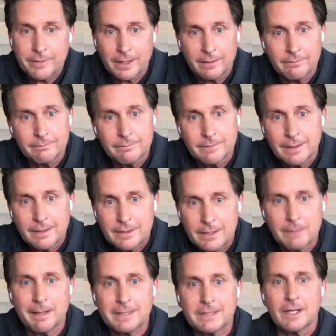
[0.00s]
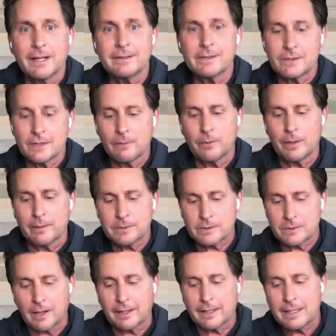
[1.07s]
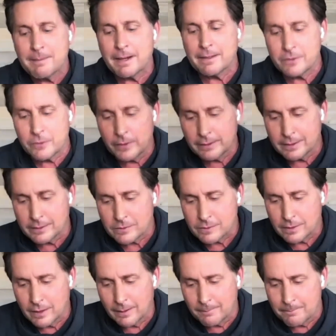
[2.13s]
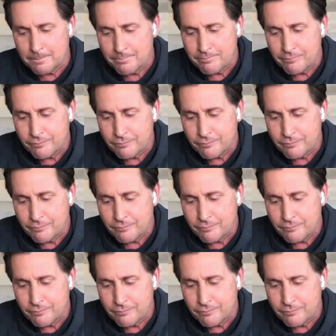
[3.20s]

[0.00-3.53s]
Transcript: And, you know, my son said when I was talking about doing this, um,